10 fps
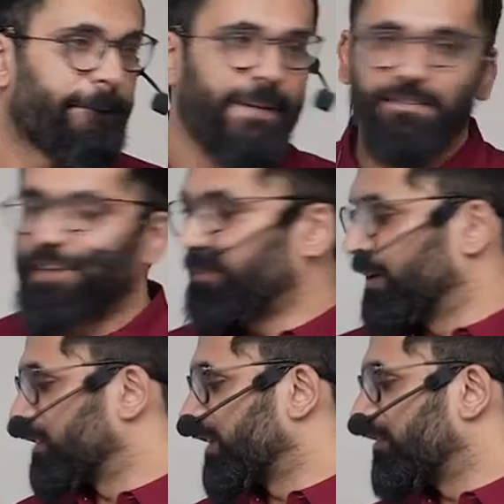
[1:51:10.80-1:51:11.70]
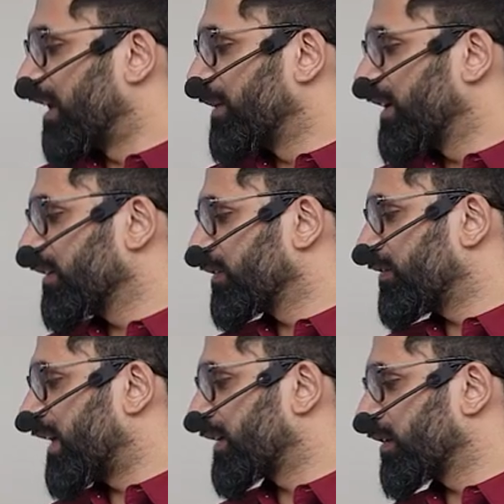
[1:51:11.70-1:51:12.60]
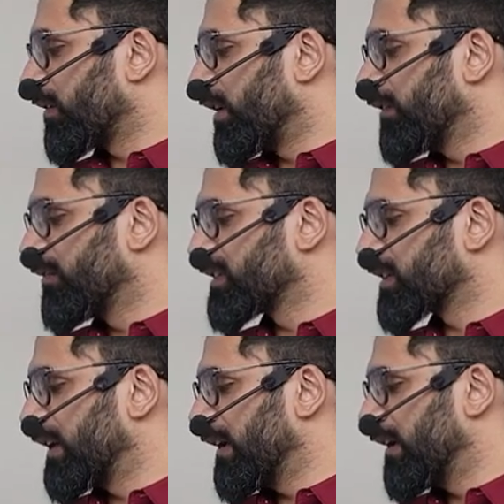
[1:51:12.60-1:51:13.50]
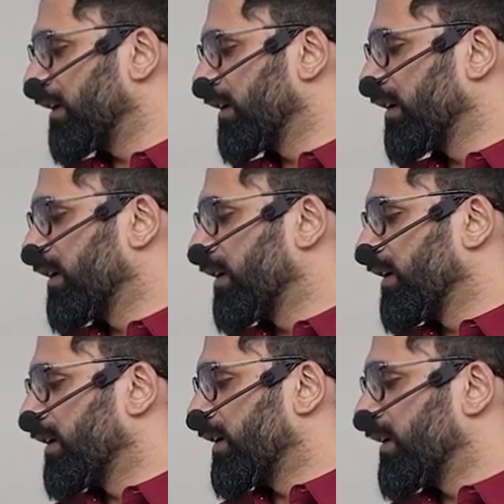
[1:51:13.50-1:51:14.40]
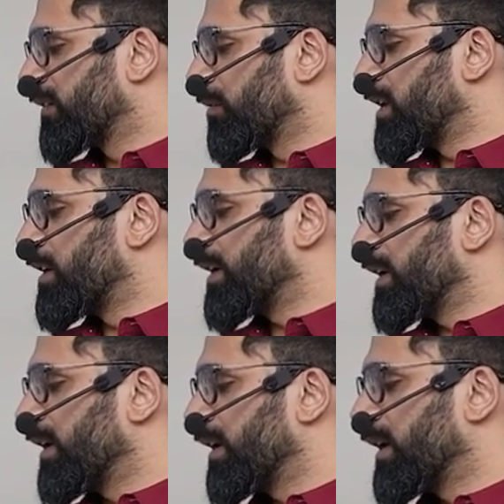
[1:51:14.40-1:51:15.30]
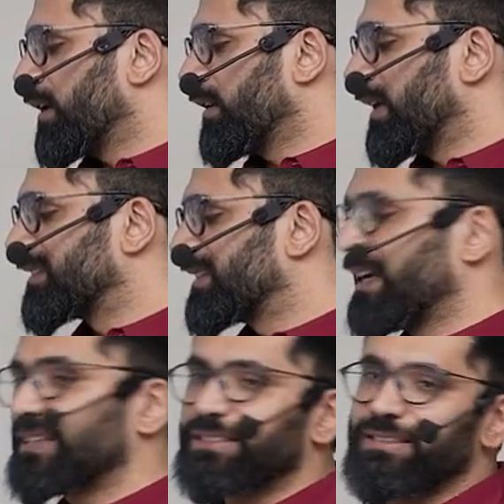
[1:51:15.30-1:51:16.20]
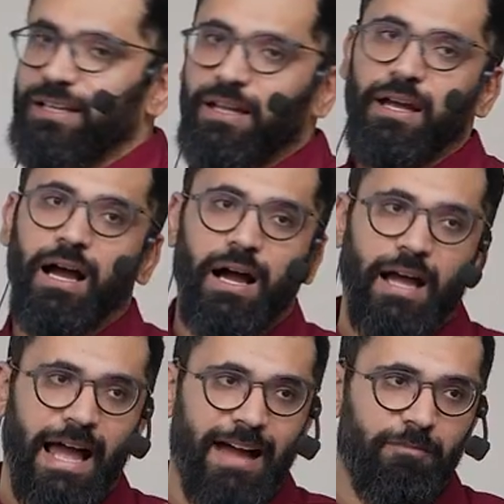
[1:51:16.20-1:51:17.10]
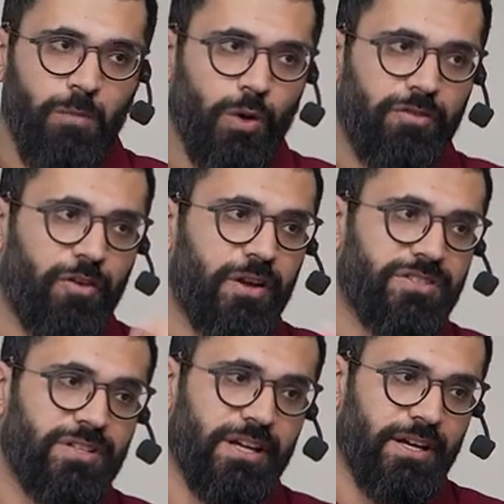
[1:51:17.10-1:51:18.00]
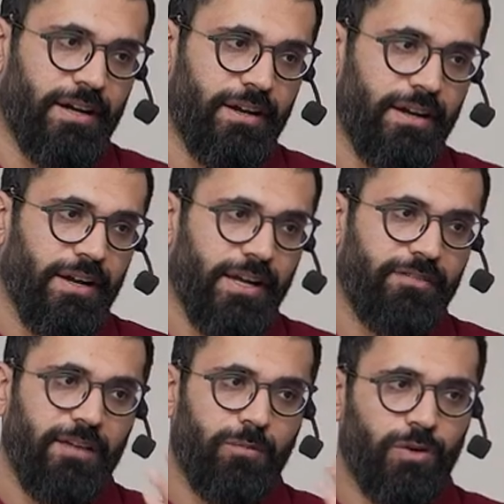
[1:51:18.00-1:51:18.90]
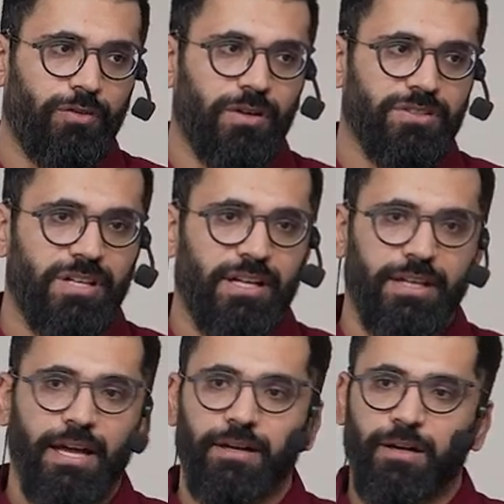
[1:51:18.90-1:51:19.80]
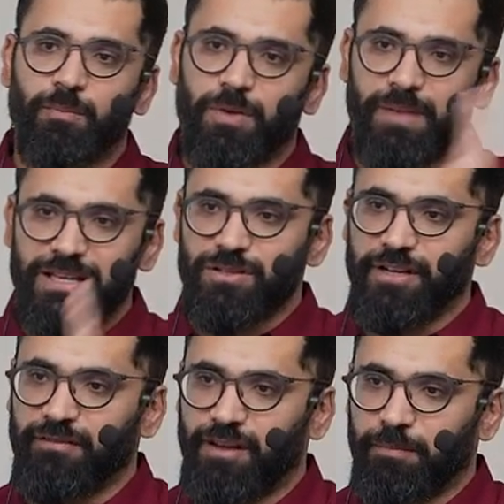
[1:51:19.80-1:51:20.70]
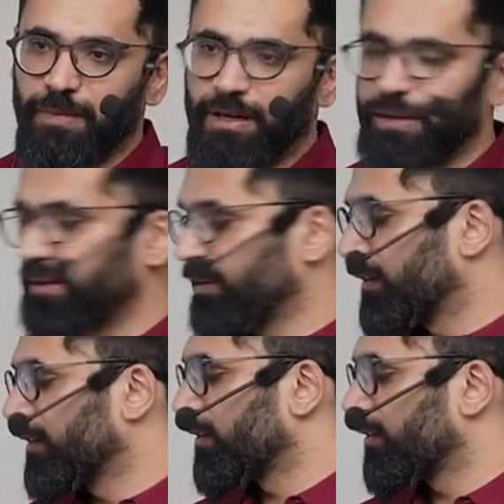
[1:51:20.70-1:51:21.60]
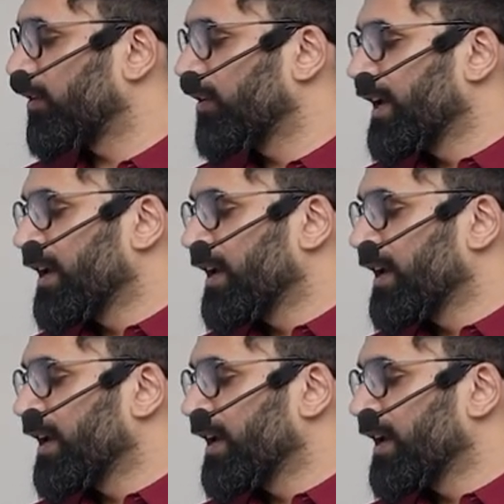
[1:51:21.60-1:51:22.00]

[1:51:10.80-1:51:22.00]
Environment. Environment is the factor called fiscal disability. That states have more forest area. If they have more forest area, they are compromised on development. So